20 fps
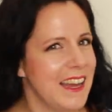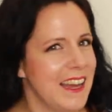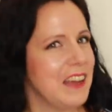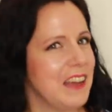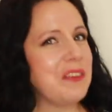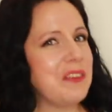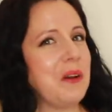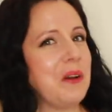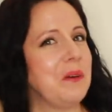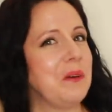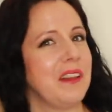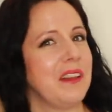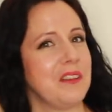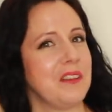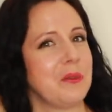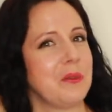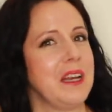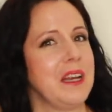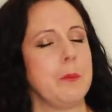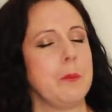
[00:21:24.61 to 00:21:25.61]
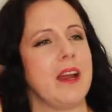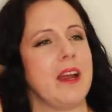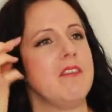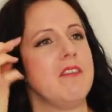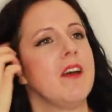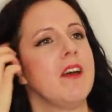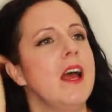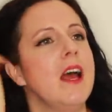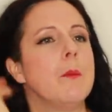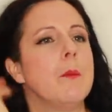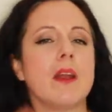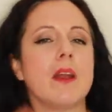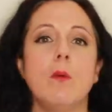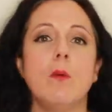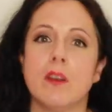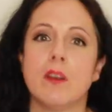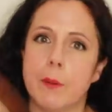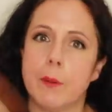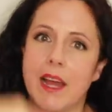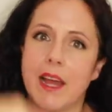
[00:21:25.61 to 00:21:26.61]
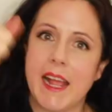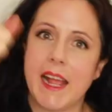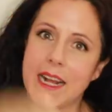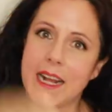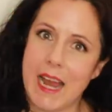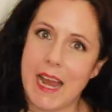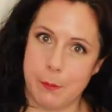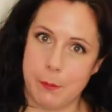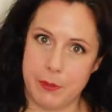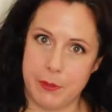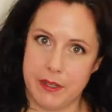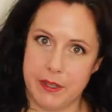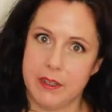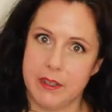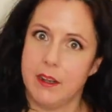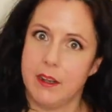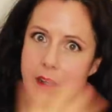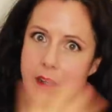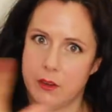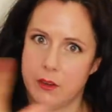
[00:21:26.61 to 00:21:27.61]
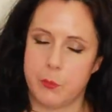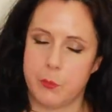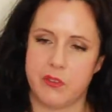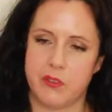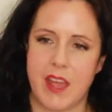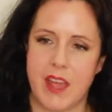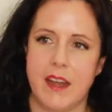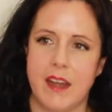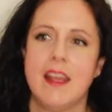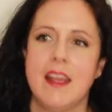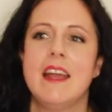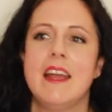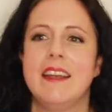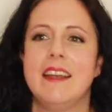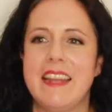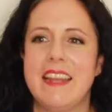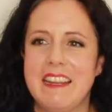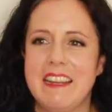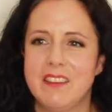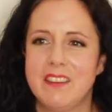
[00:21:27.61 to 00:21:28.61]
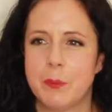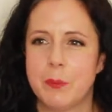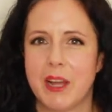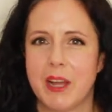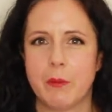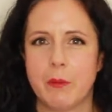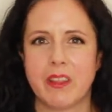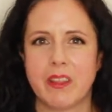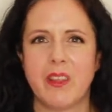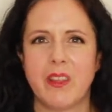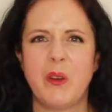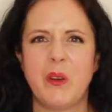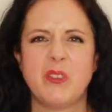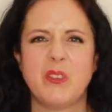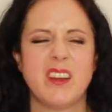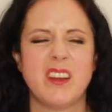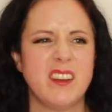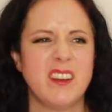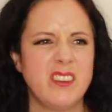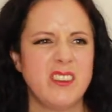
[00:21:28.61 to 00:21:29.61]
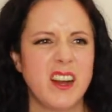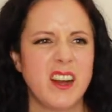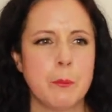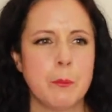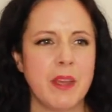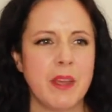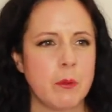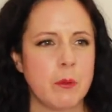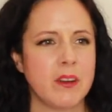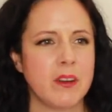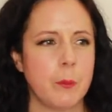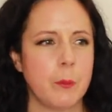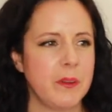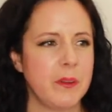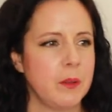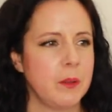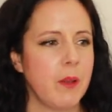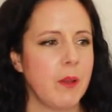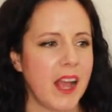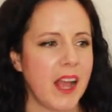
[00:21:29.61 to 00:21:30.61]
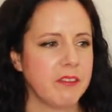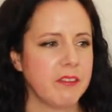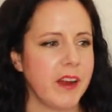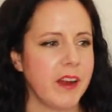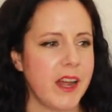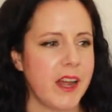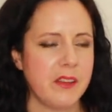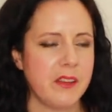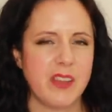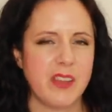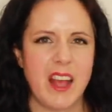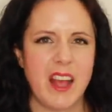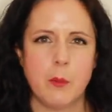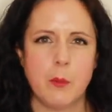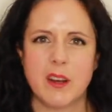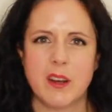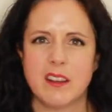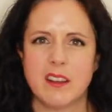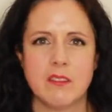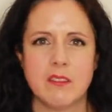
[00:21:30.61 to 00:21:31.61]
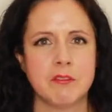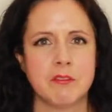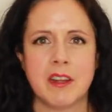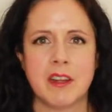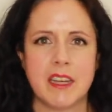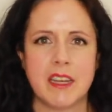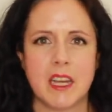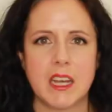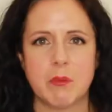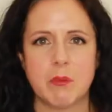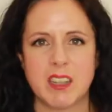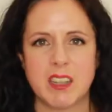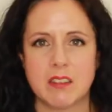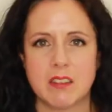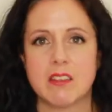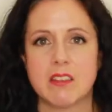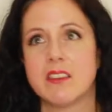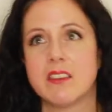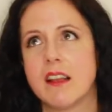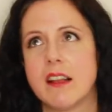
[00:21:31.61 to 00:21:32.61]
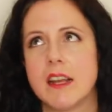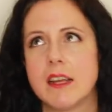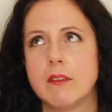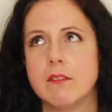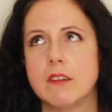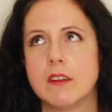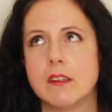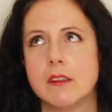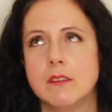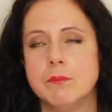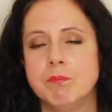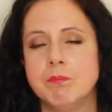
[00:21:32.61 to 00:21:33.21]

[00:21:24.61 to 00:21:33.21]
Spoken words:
so that's really brief, but I want to buy a clapper, 100% need to buy one of those. I did try and pick one up in the Black Friday sale, but I couldn't find anyone that was selling one